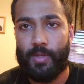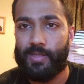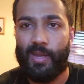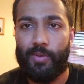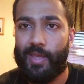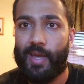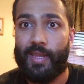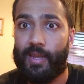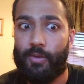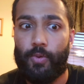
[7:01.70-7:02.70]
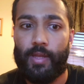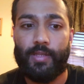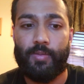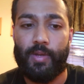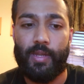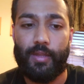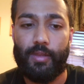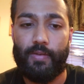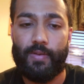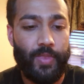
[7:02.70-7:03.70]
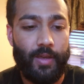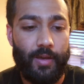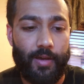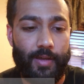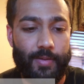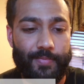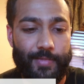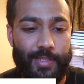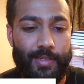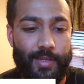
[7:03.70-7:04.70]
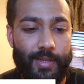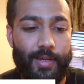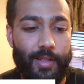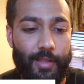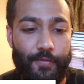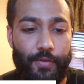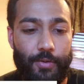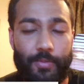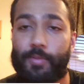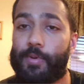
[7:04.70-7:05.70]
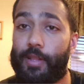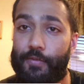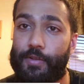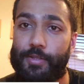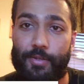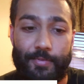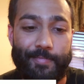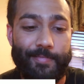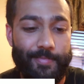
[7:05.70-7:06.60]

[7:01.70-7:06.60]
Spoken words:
It's not really adding any weight to my deadlift. I love you too.